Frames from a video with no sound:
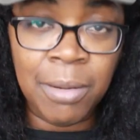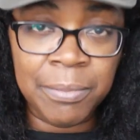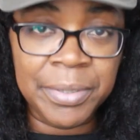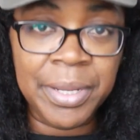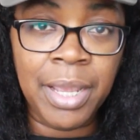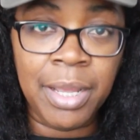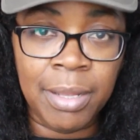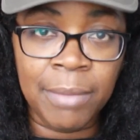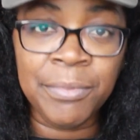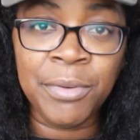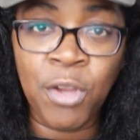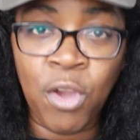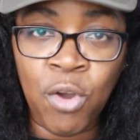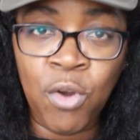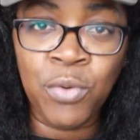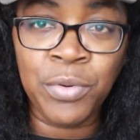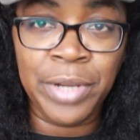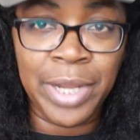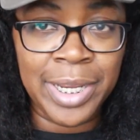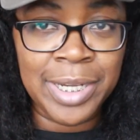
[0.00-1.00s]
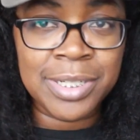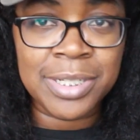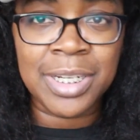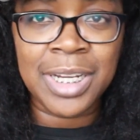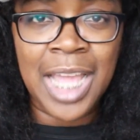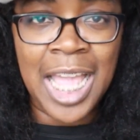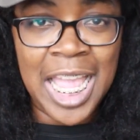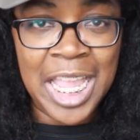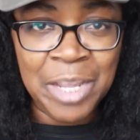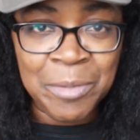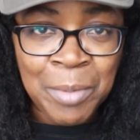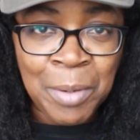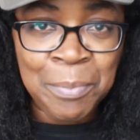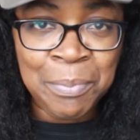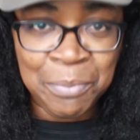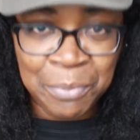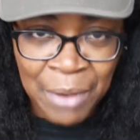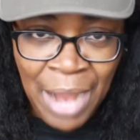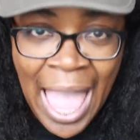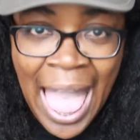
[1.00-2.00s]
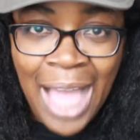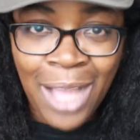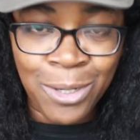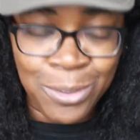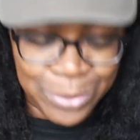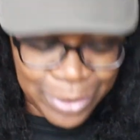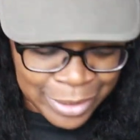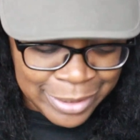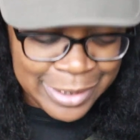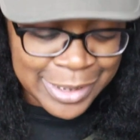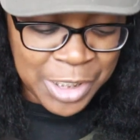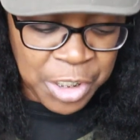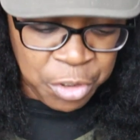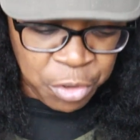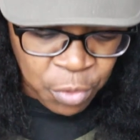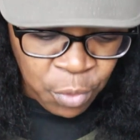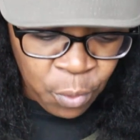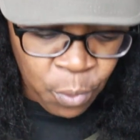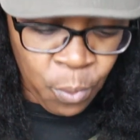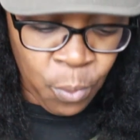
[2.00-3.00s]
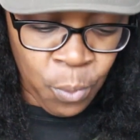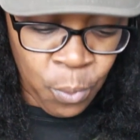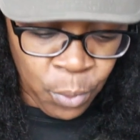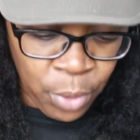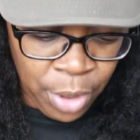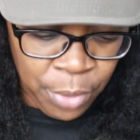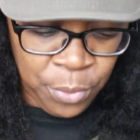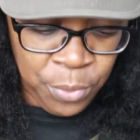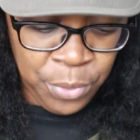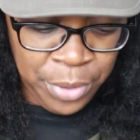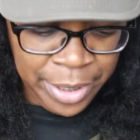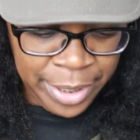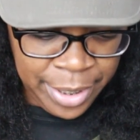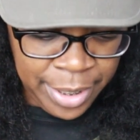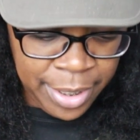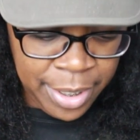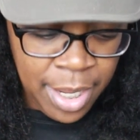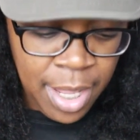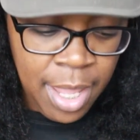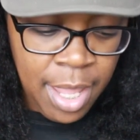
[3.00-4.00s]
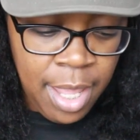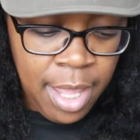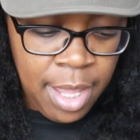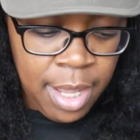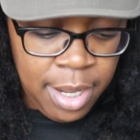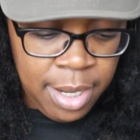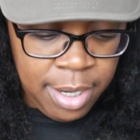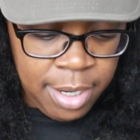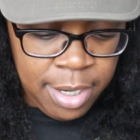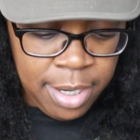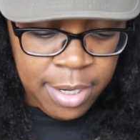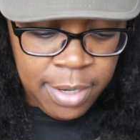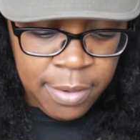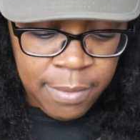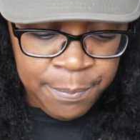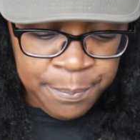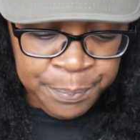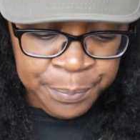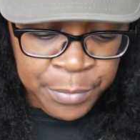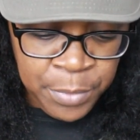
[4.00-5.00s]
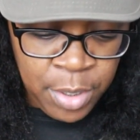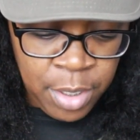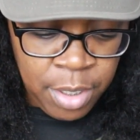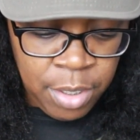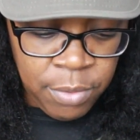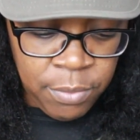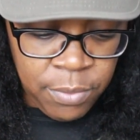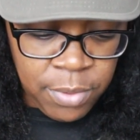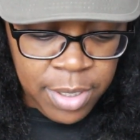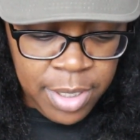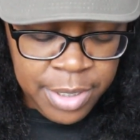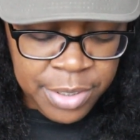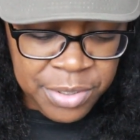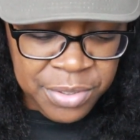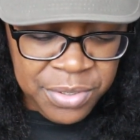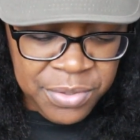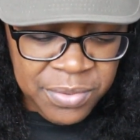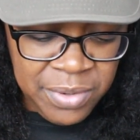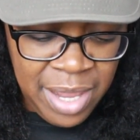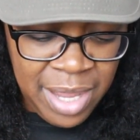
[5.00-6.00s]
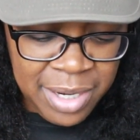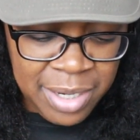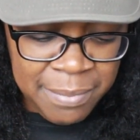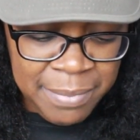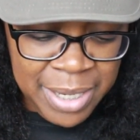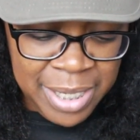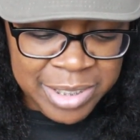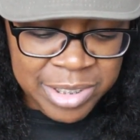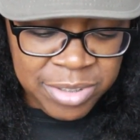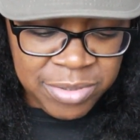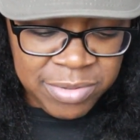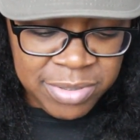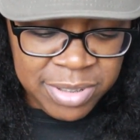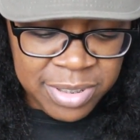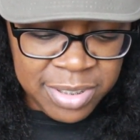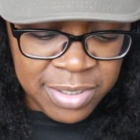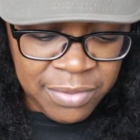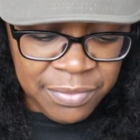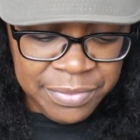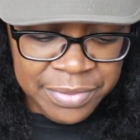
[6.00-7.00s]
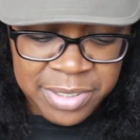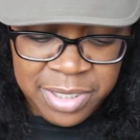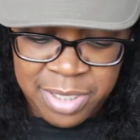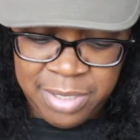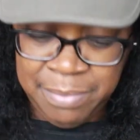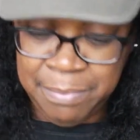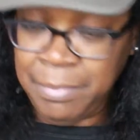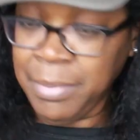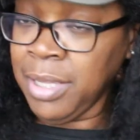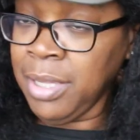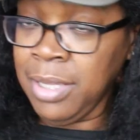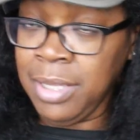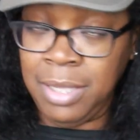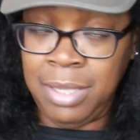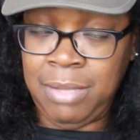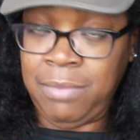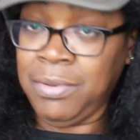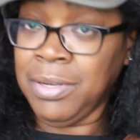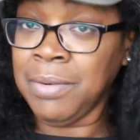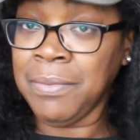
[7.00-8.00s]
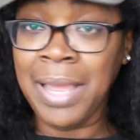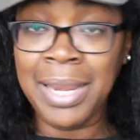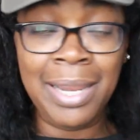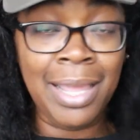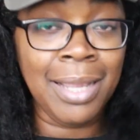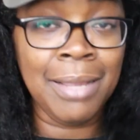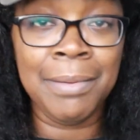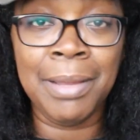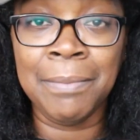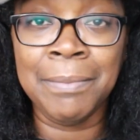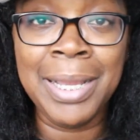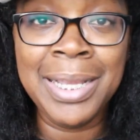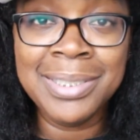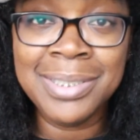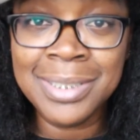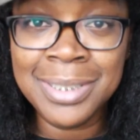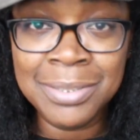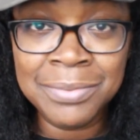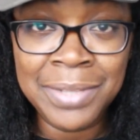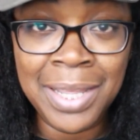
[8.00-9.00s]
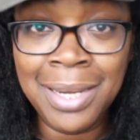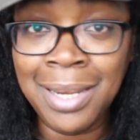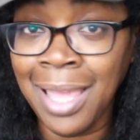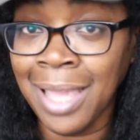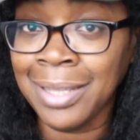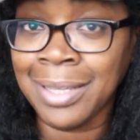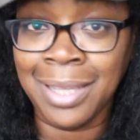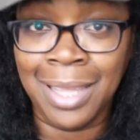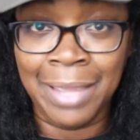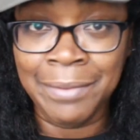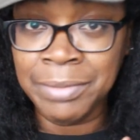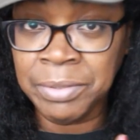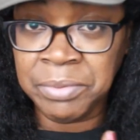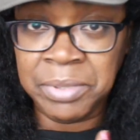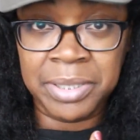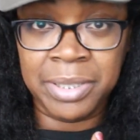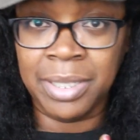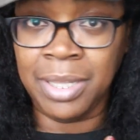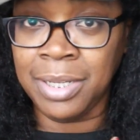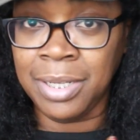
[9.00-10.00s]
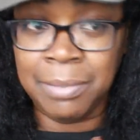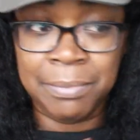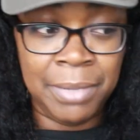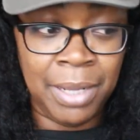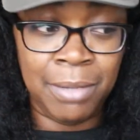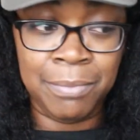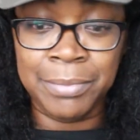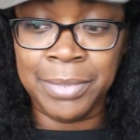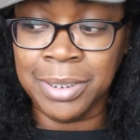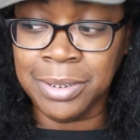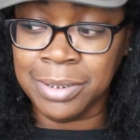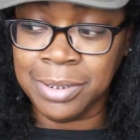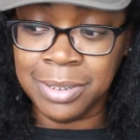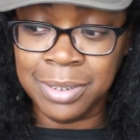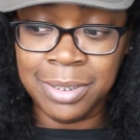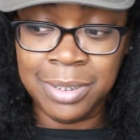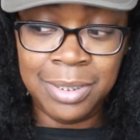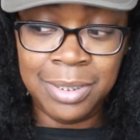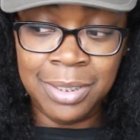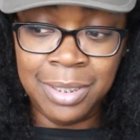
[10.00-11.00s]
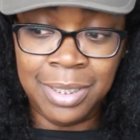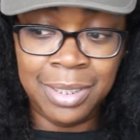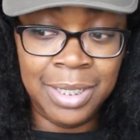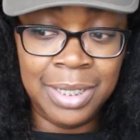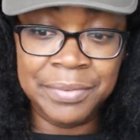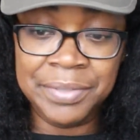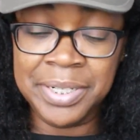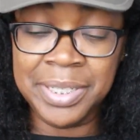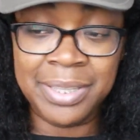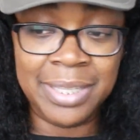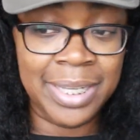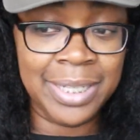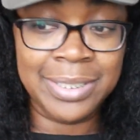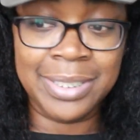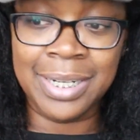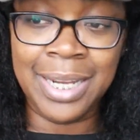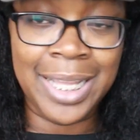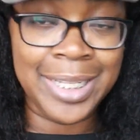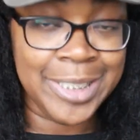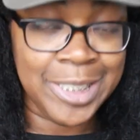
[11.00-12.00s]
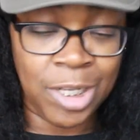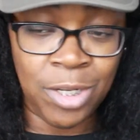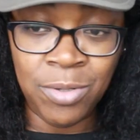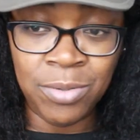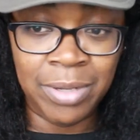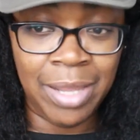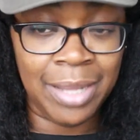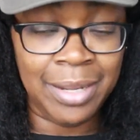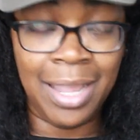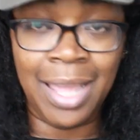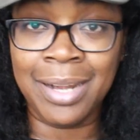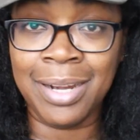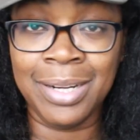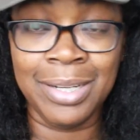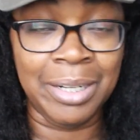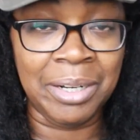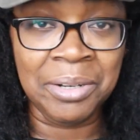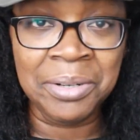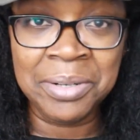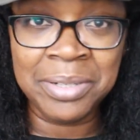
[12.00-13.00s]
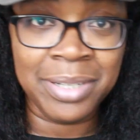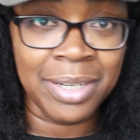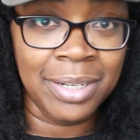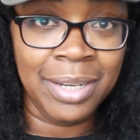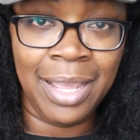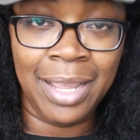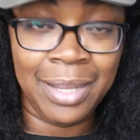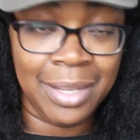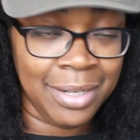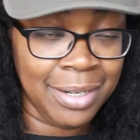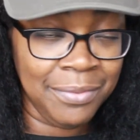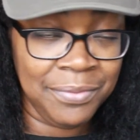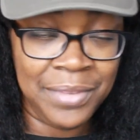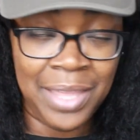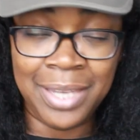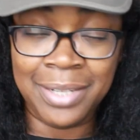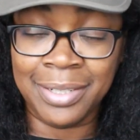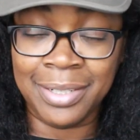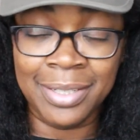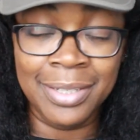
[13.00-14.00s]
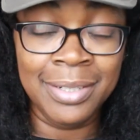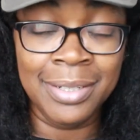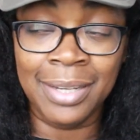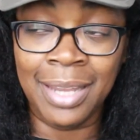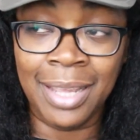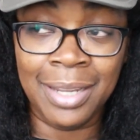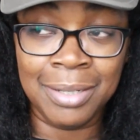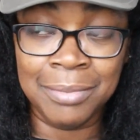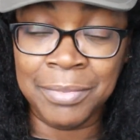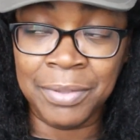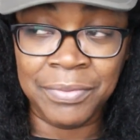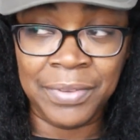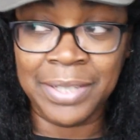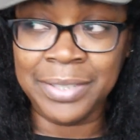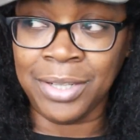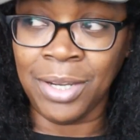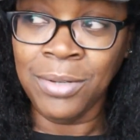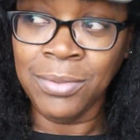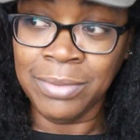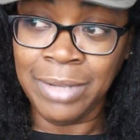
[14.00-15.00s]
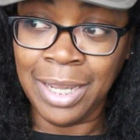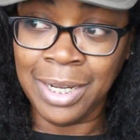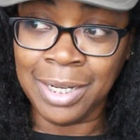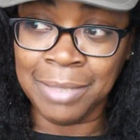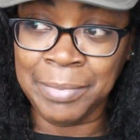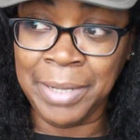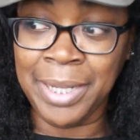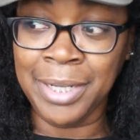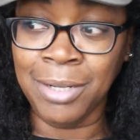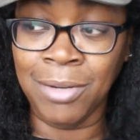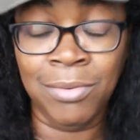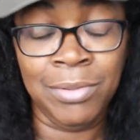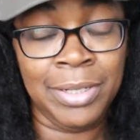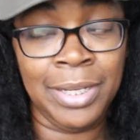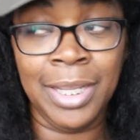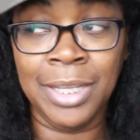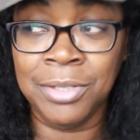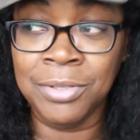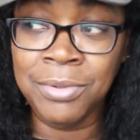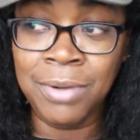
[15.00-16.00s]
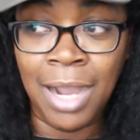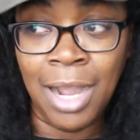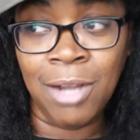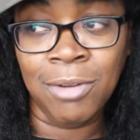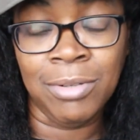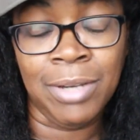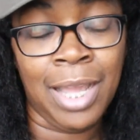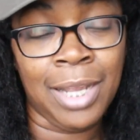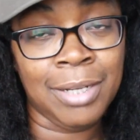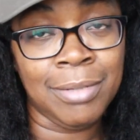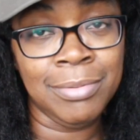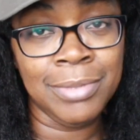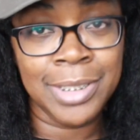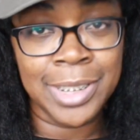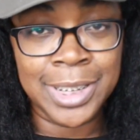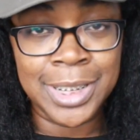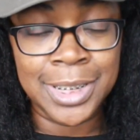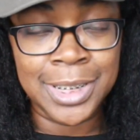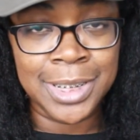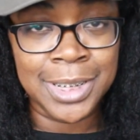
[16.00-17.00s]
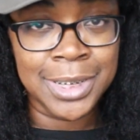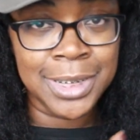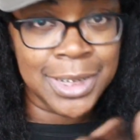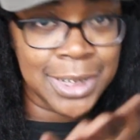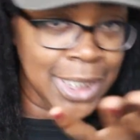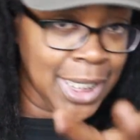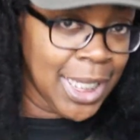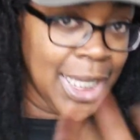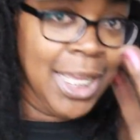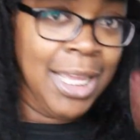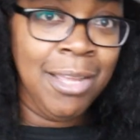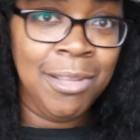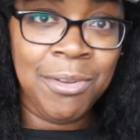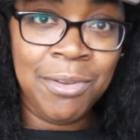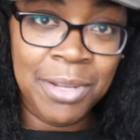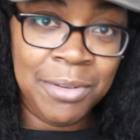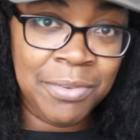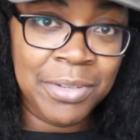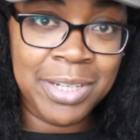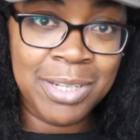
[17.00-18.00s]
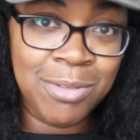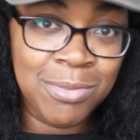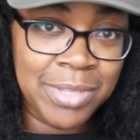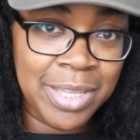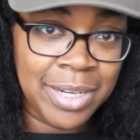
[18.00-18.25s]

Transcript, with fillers: Yeah, Nole Nation. I am a proud Nole, okay? What do you like about yourself? Me? What do I like about myself? I like everything about me. And even the things that I don't like, I done learned to like it. If I didn't like them, if I don't like them, I ain't gonna tell you I don't like them, because you ain't finna use